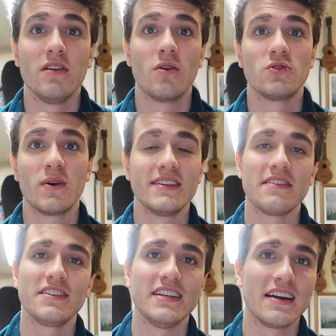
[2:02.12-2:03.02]
you know,
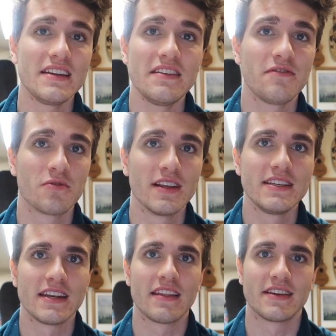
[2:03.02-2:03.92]
2017, I didn't even
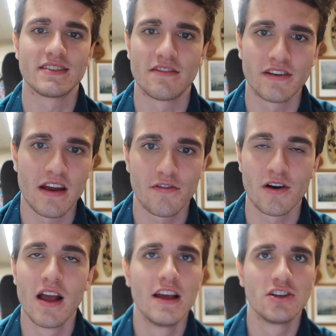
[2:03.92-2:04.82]
release any of that stuff. I
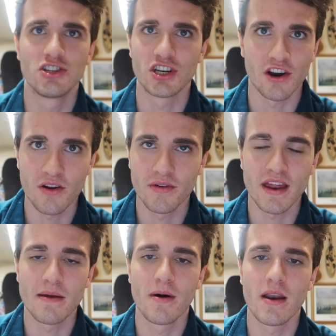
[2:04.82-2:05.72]
never shared it with
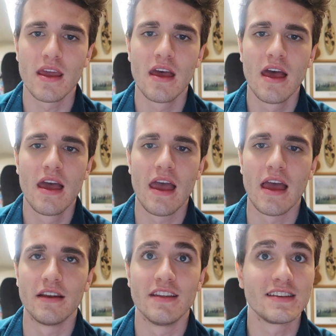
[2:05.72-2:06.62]
anybody.
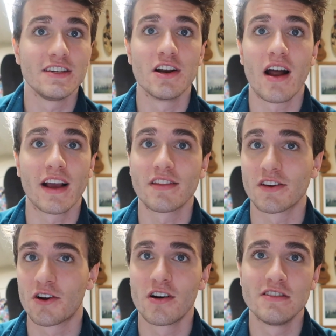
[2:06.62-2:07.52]
And this year I got
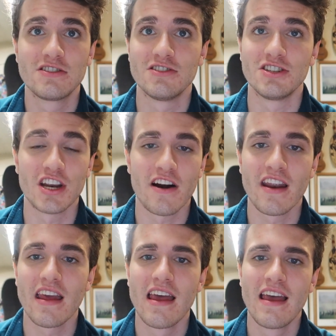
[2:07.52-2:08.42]
the courage to share
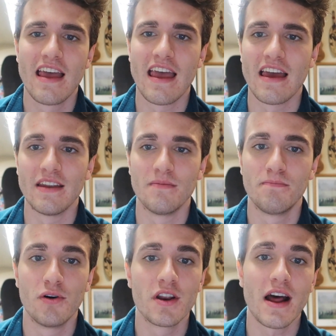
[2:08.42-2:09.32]
it and
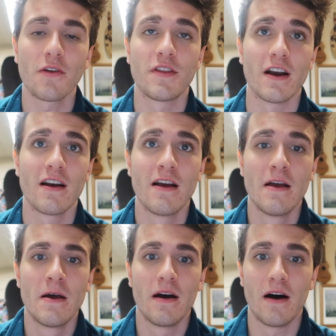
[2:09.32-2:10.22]
put it out there.
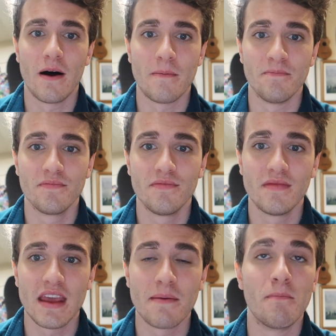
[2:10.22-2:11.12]

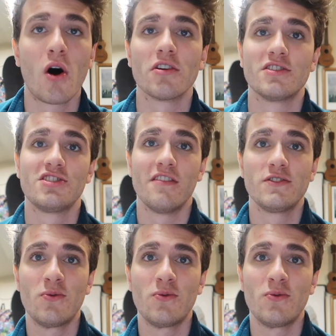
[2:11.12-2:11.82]
In March of